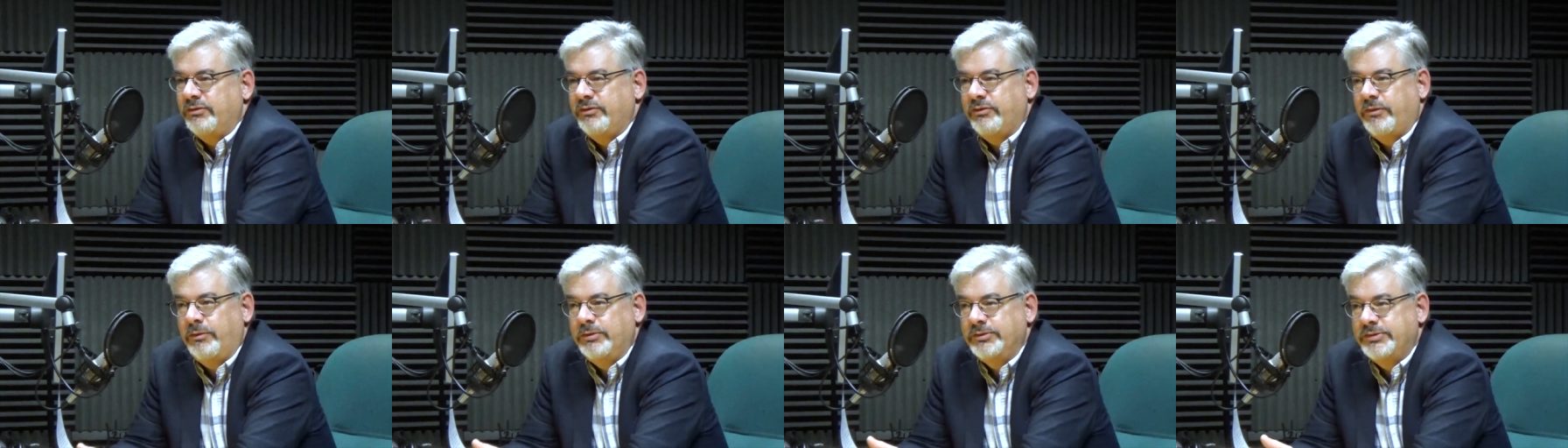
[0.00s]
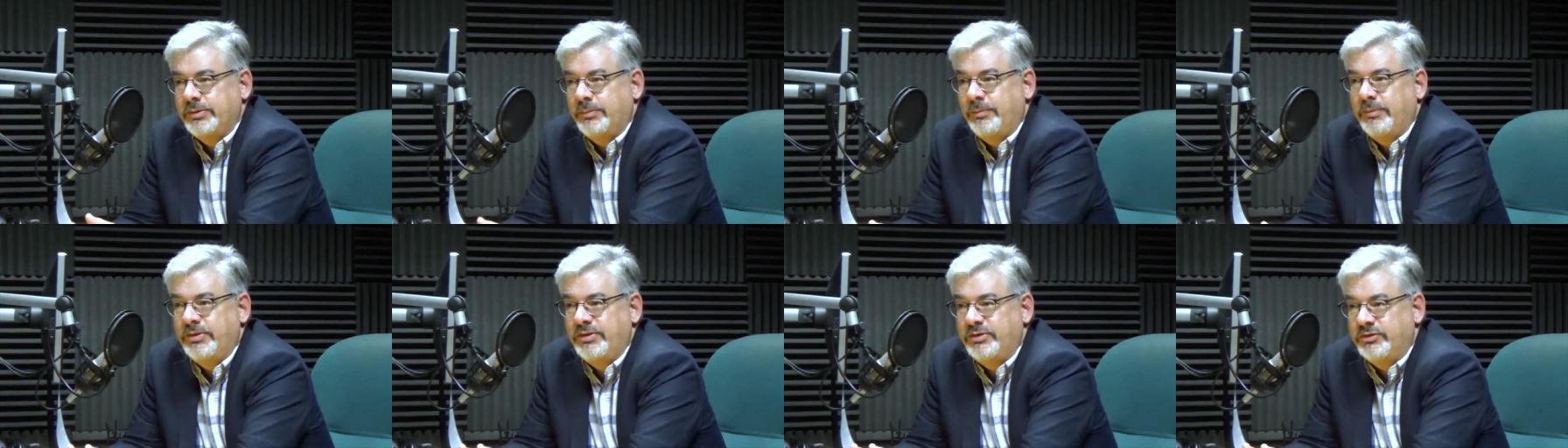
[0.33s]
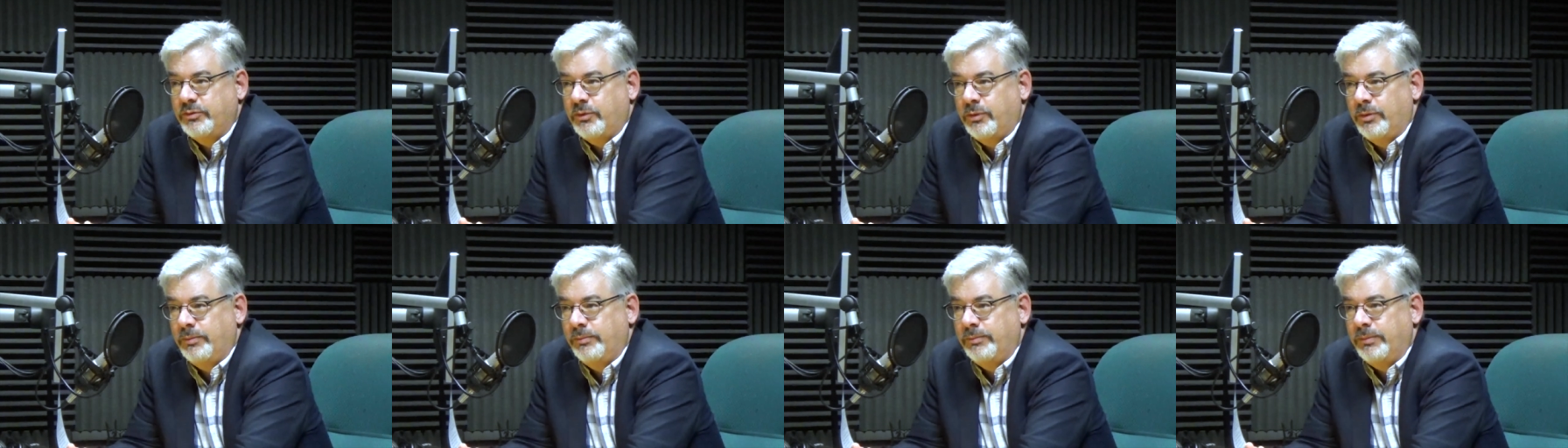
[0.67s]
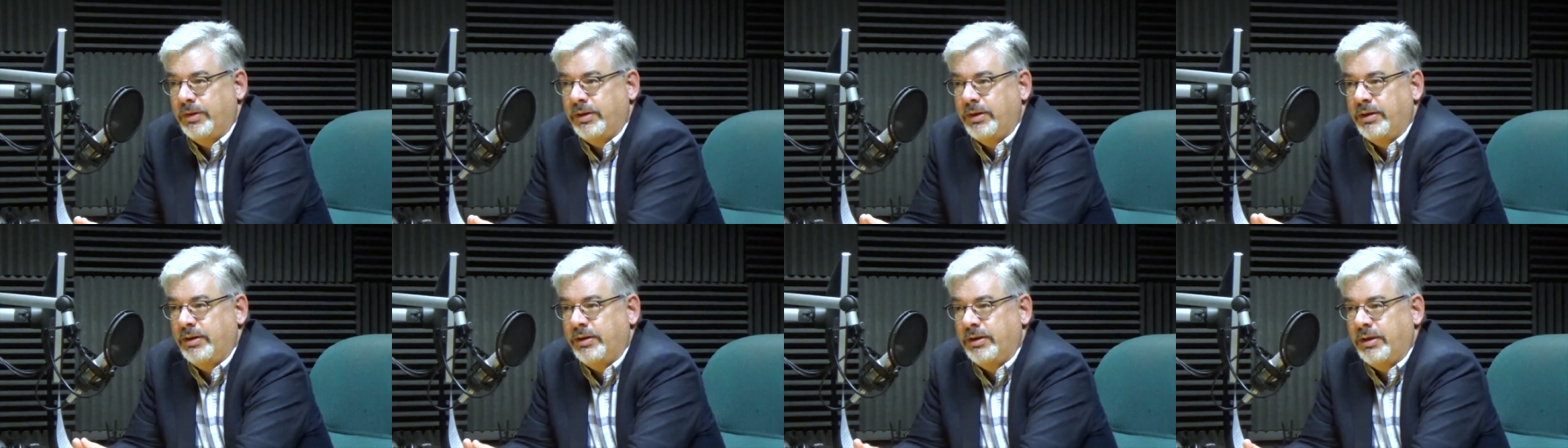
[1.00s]
uh, uh, some of these farm
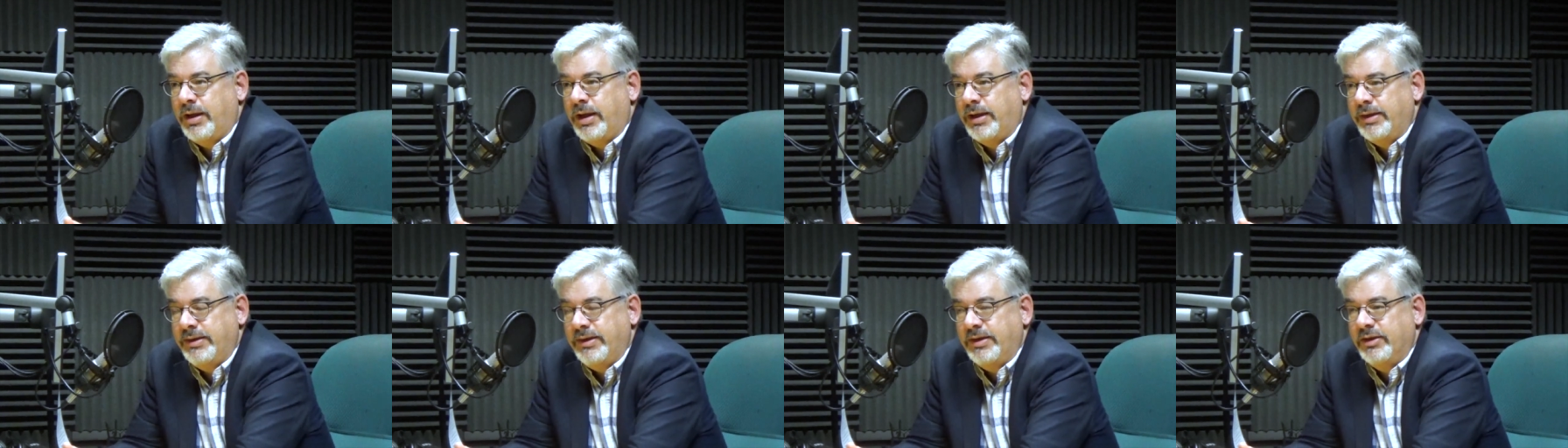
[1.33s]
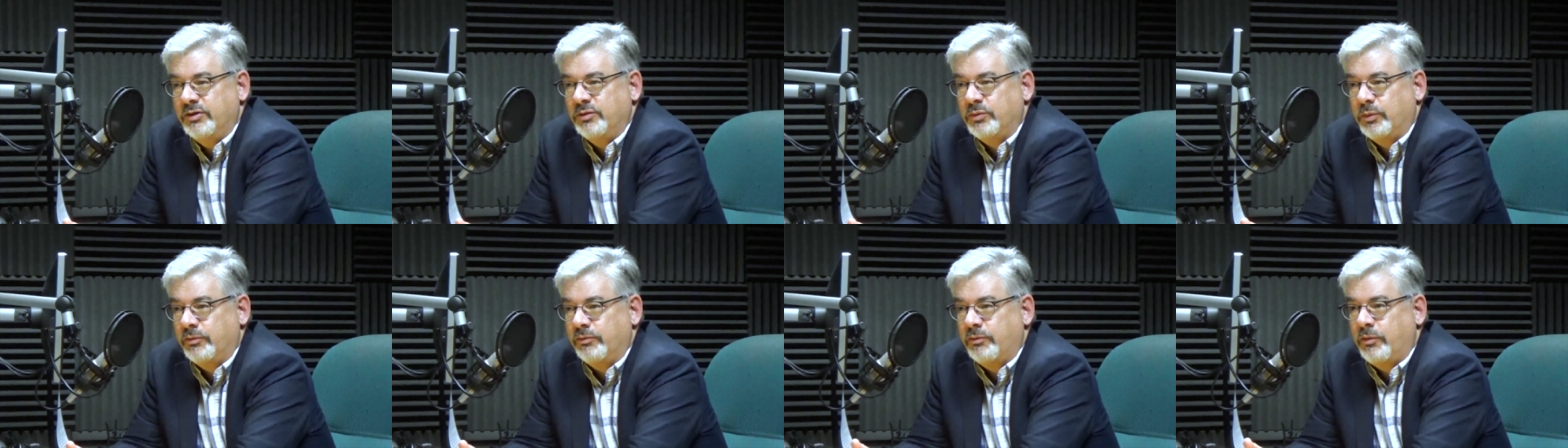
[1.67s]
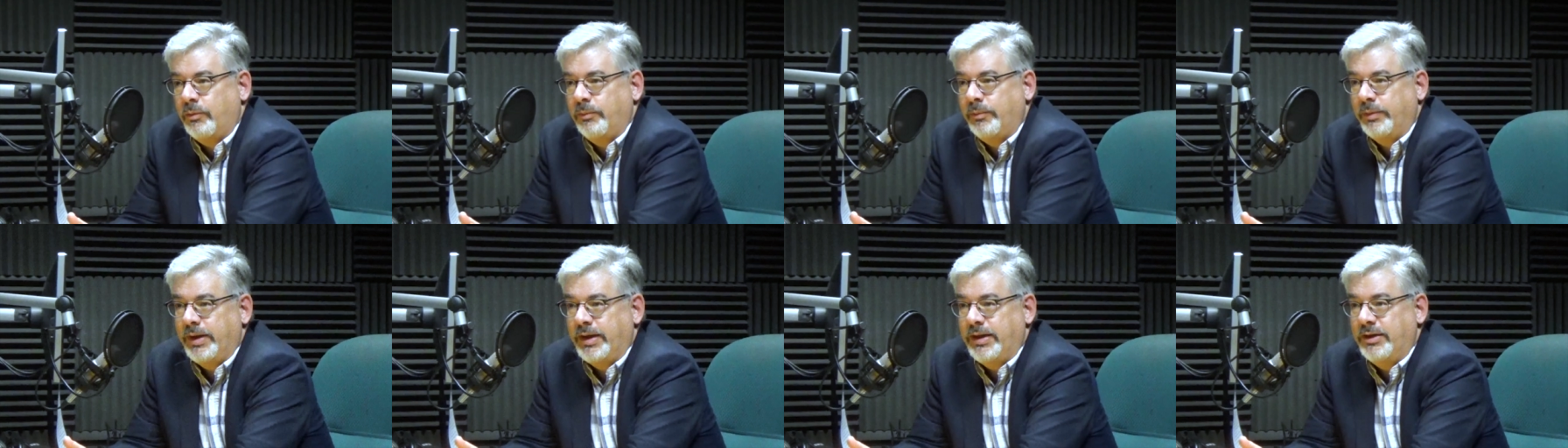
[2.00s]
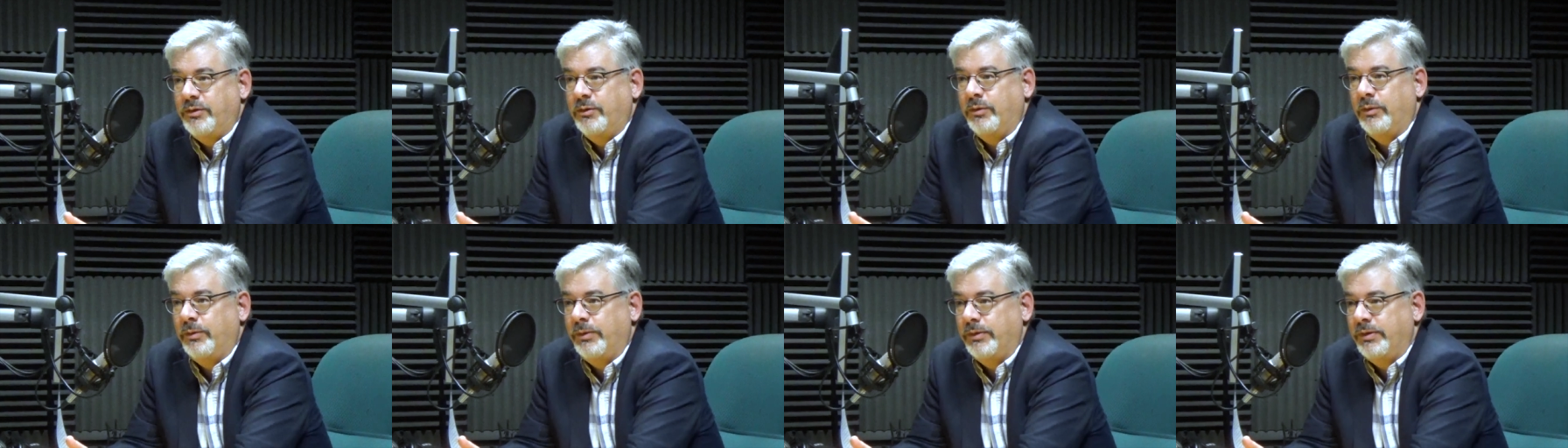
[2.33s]
uh, ideas were
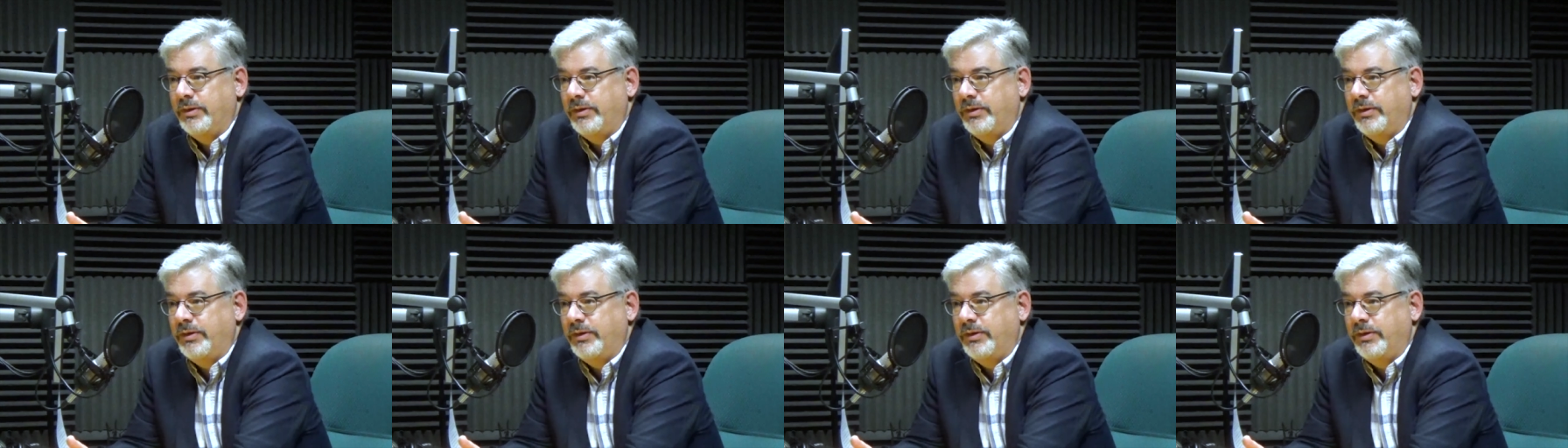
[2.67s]
formulated during